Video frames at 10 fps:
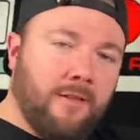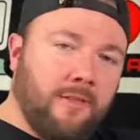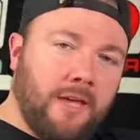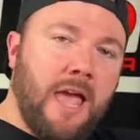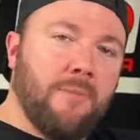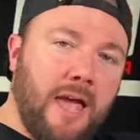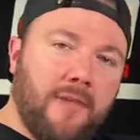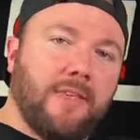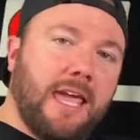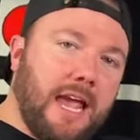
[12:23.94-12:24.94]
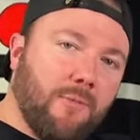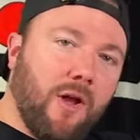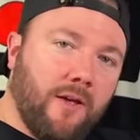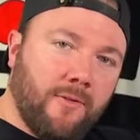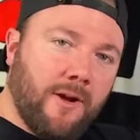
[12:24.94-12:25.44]
The guy behind the
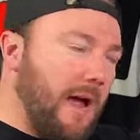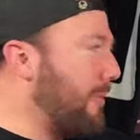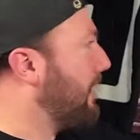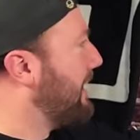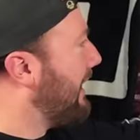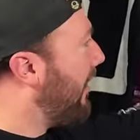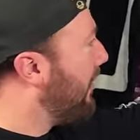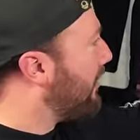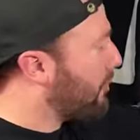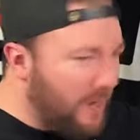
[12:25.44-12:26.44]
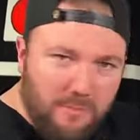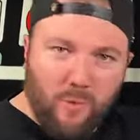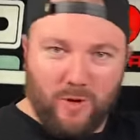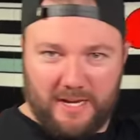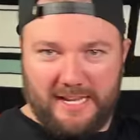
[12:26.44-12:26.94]
camera, Robert, did all the trim
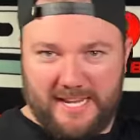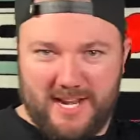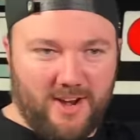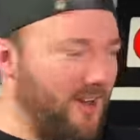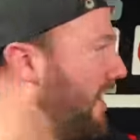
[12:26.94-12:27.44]
work in here.